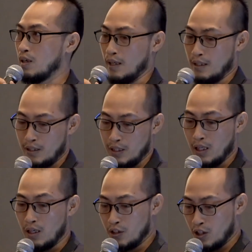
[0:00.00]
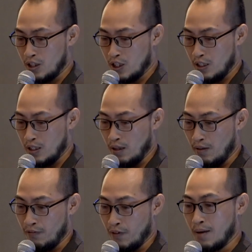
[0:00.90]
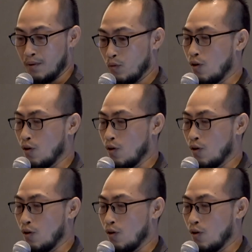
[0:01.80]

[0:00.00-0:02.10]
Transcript: and the urgency of farm animal